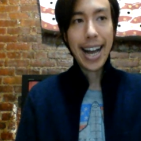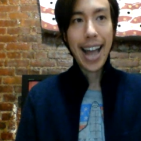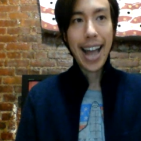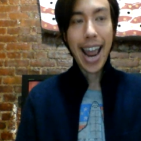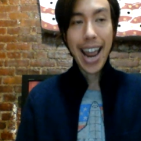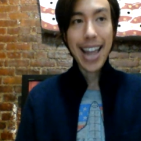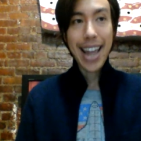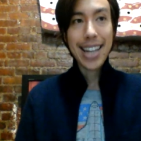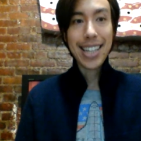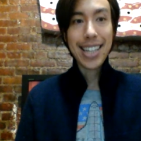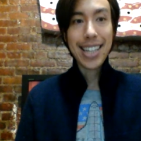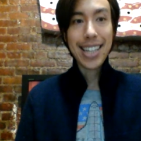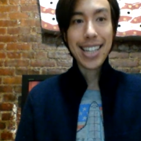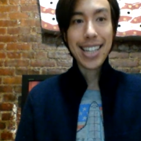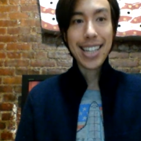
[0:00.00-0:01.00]

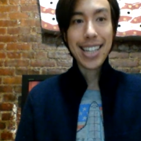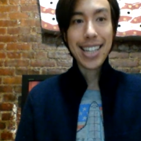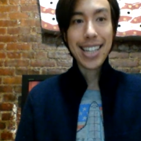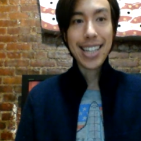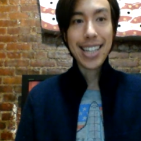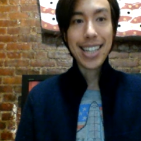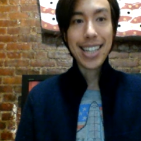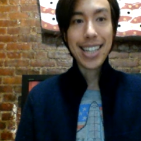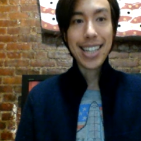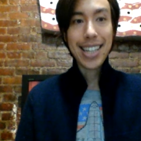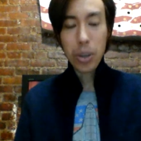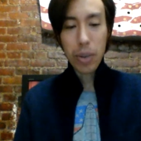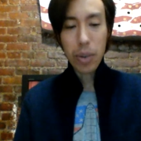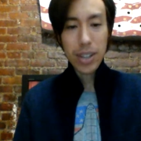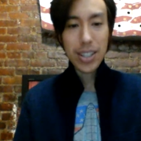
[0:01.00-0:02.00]
and they knew
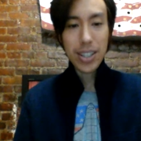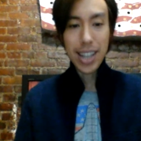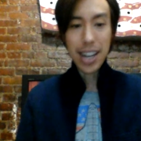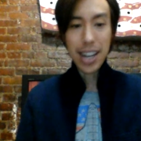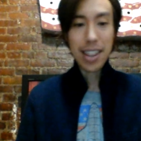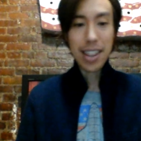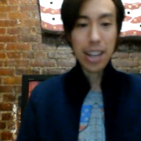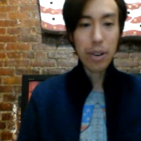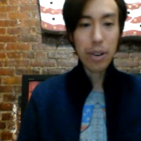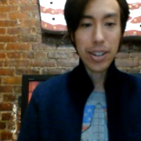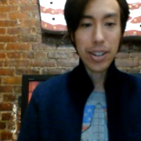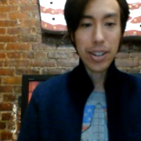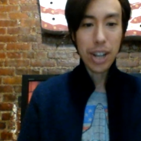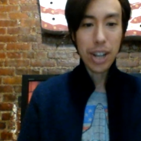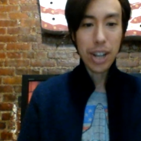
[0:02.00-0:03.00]
how old he was in
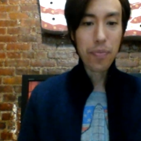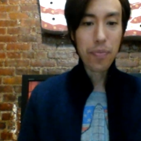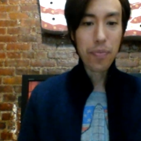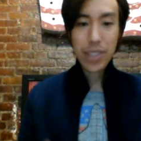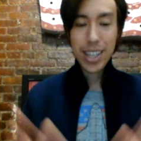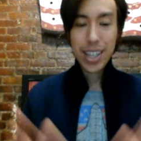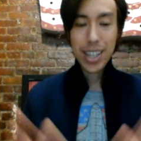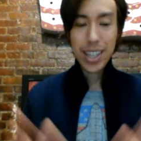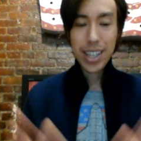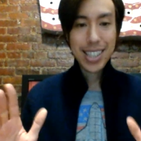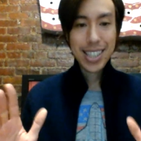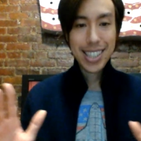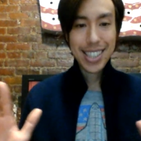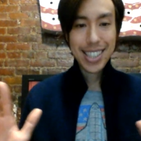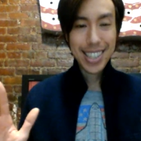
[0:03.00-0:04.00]
theory. So
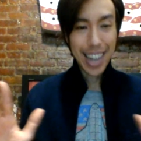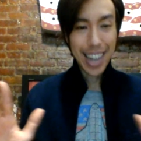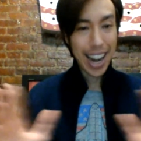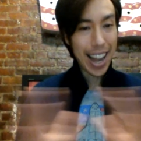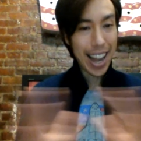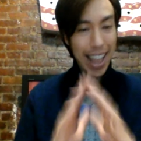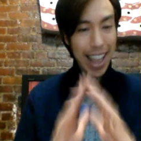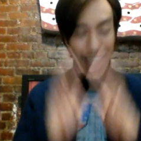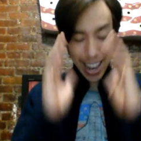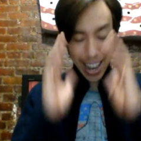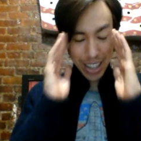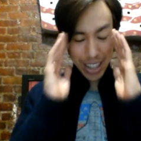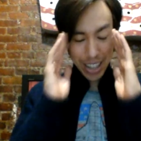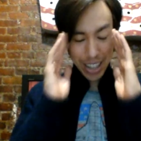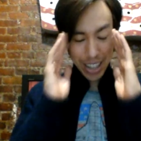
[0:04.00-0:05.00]

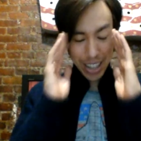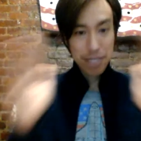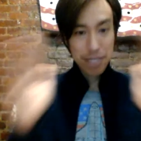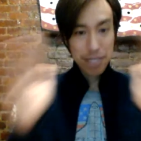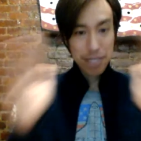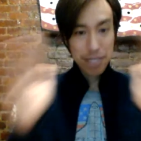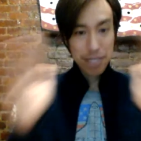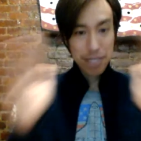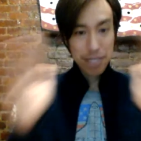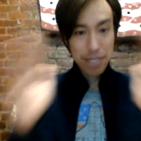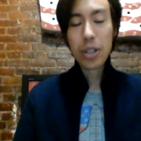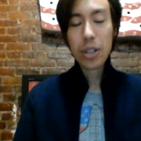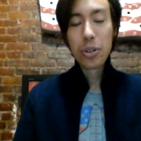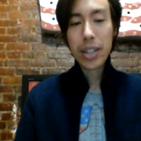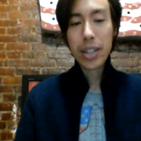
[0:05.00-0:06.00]
it's just
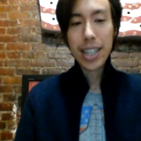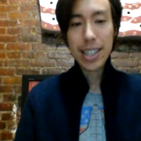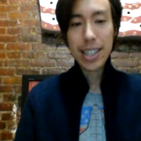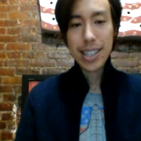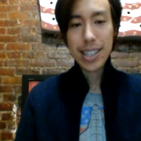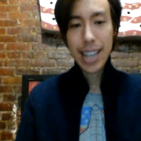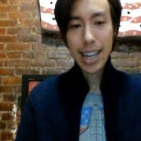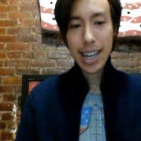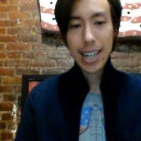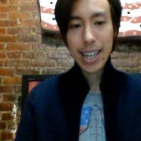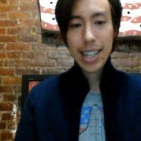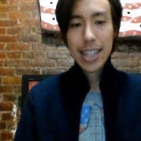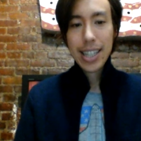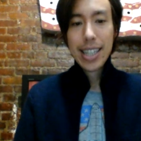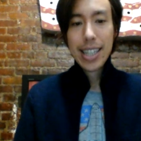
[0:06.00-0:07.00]
absolutely insane.
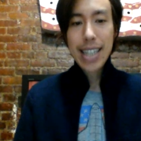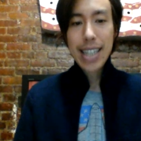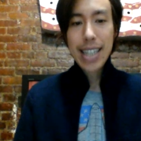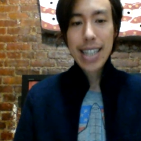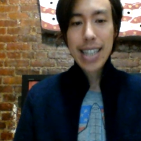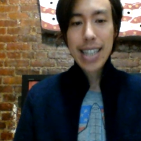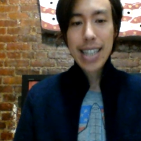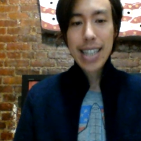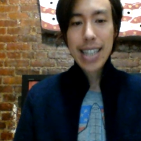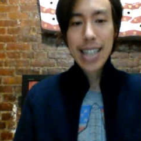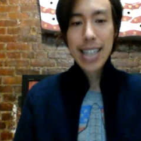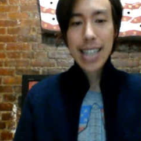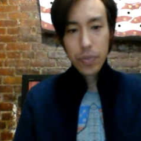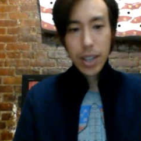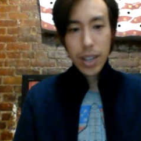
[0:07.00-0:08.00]
Yeah,
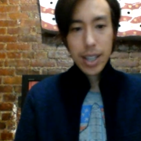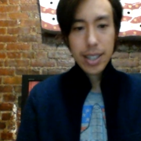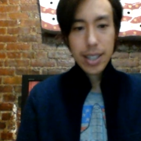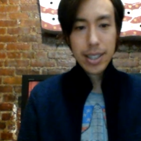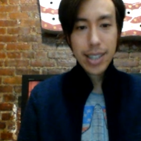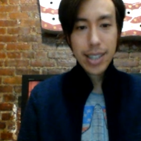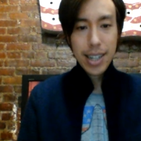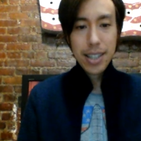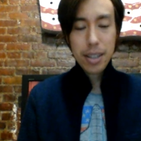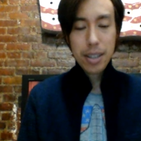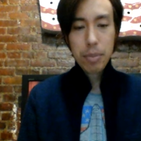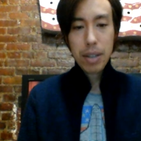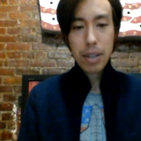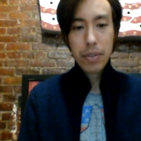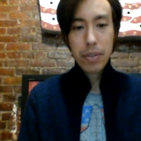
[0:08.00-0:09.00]
so didn't
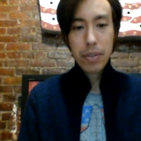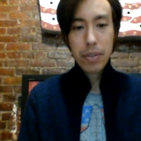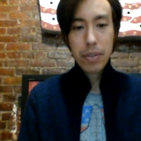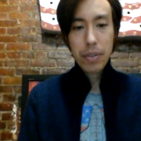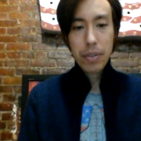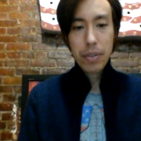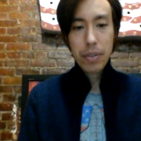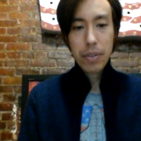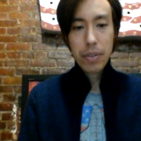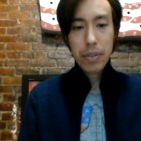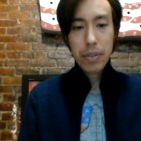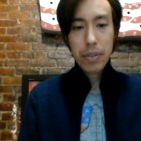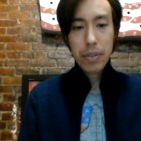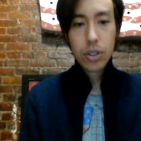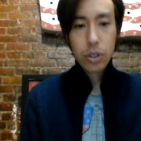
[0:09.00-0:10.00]
some 17-year-old
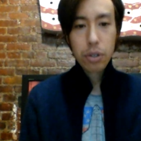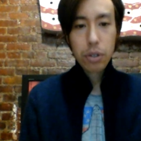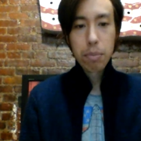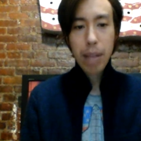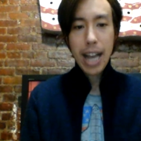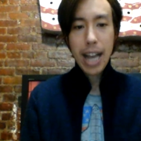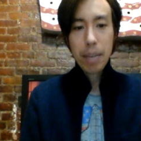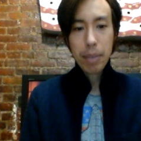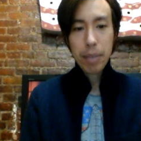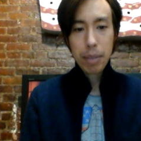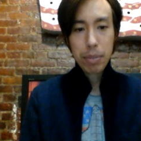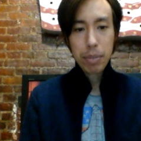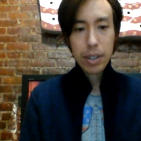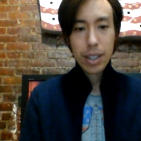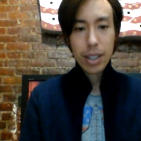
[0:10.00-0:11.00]
shoot
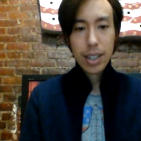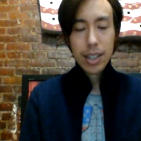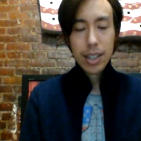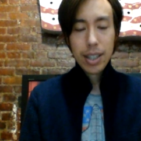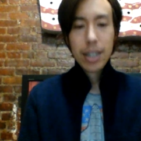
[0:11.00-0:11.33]
black people?